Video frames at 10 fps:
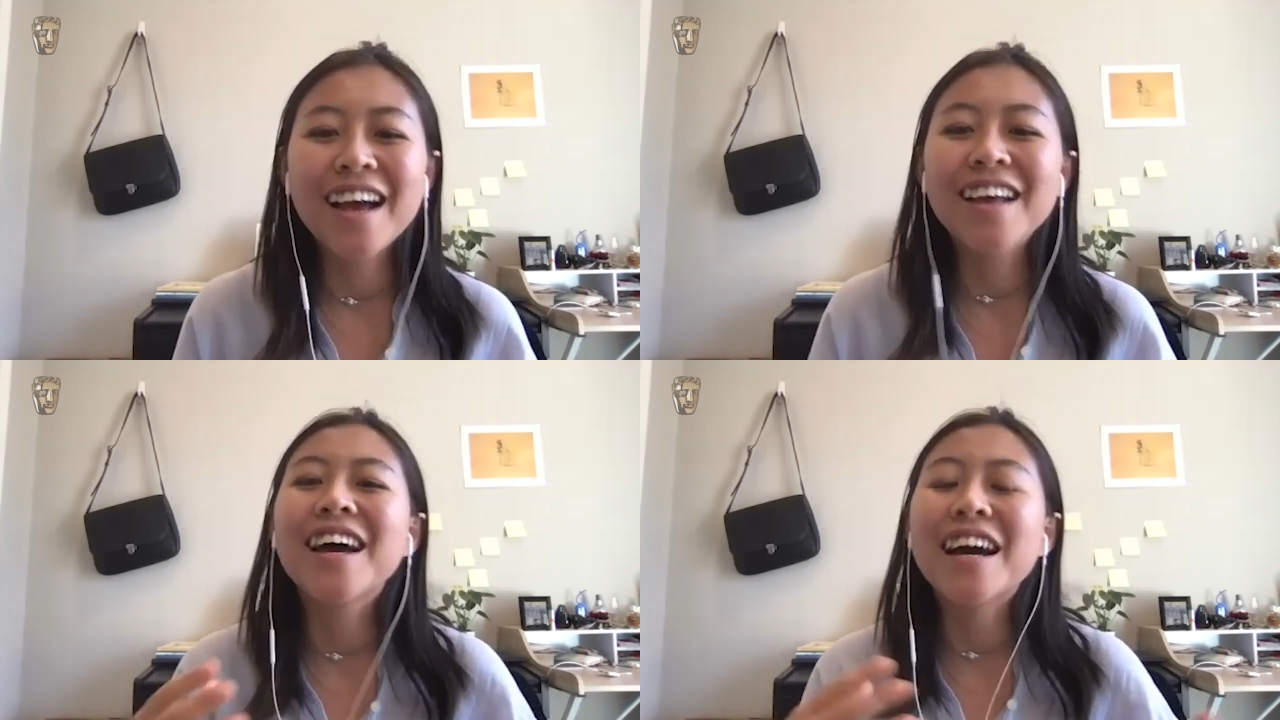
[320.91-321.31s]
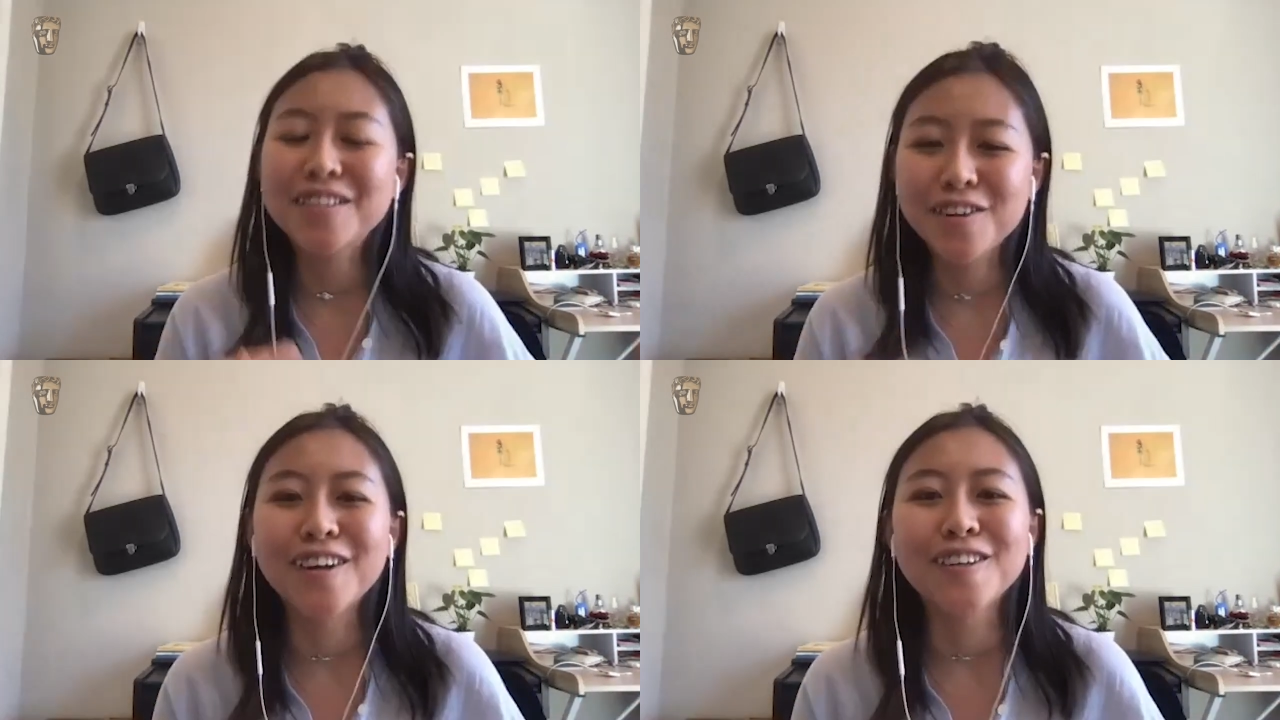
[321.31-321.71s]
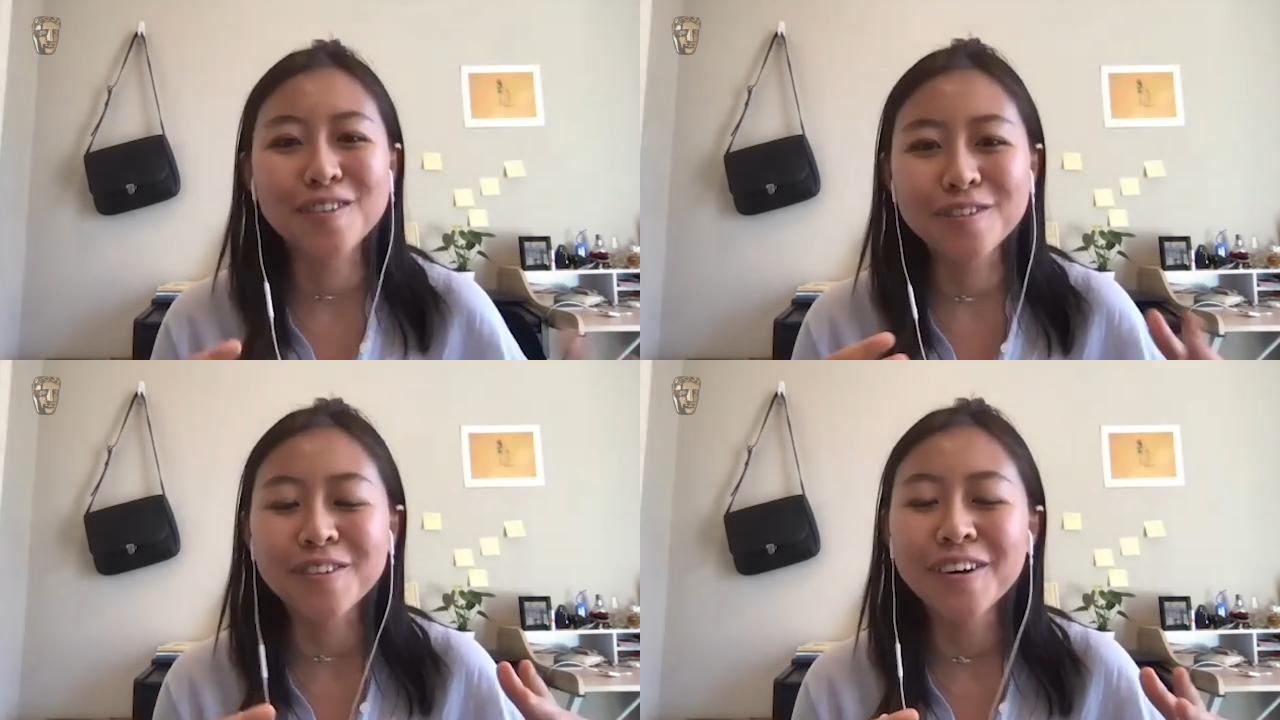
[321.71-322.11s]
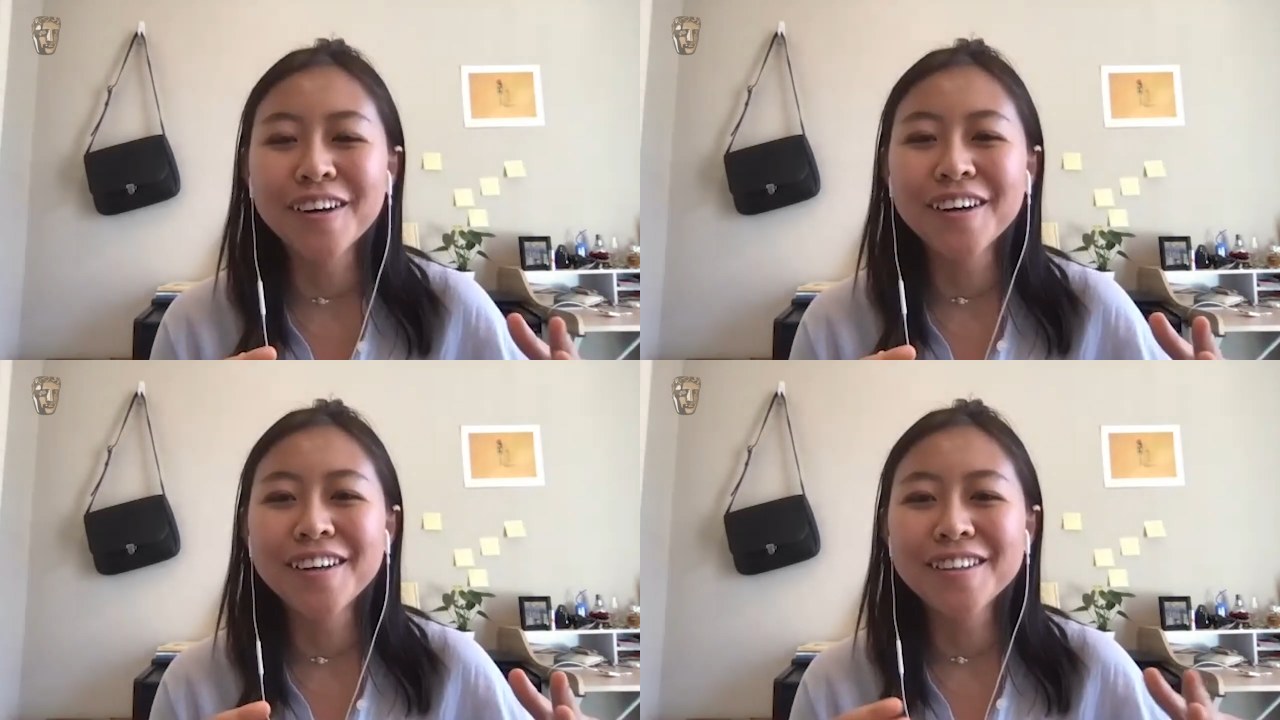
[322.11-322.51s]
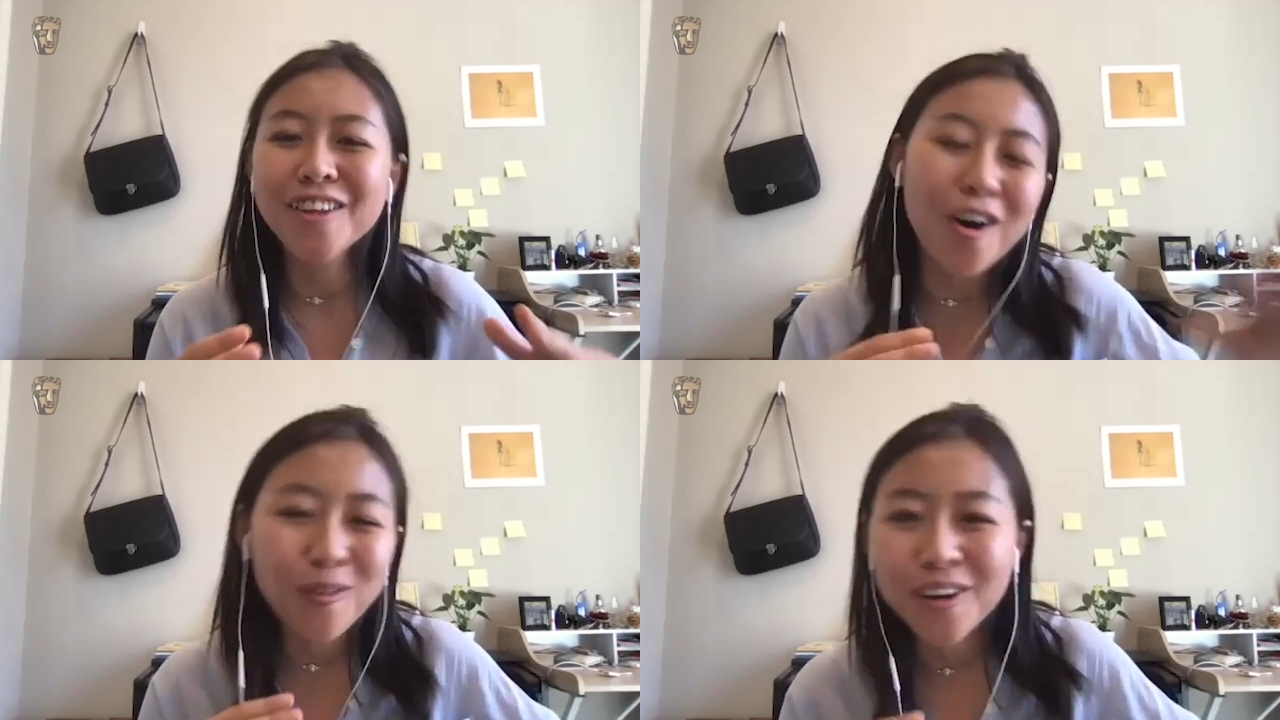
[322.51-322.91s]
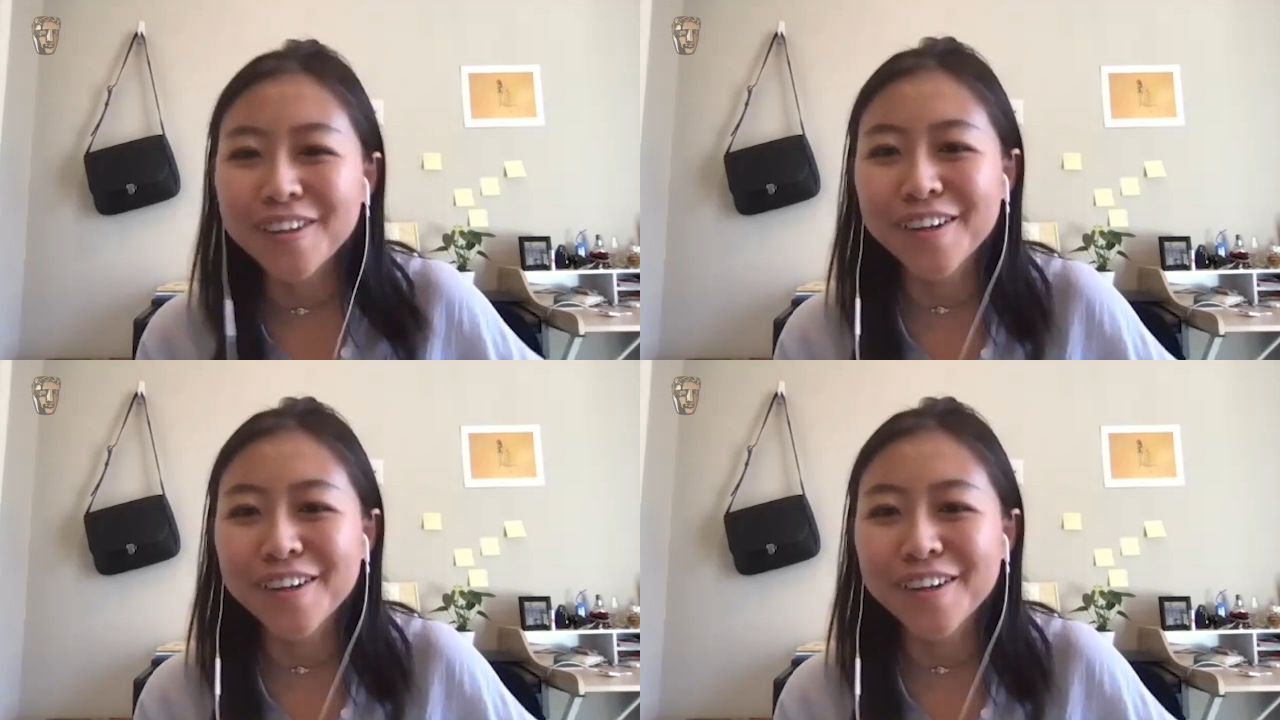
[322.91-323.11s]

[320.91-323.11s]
and I start to not want her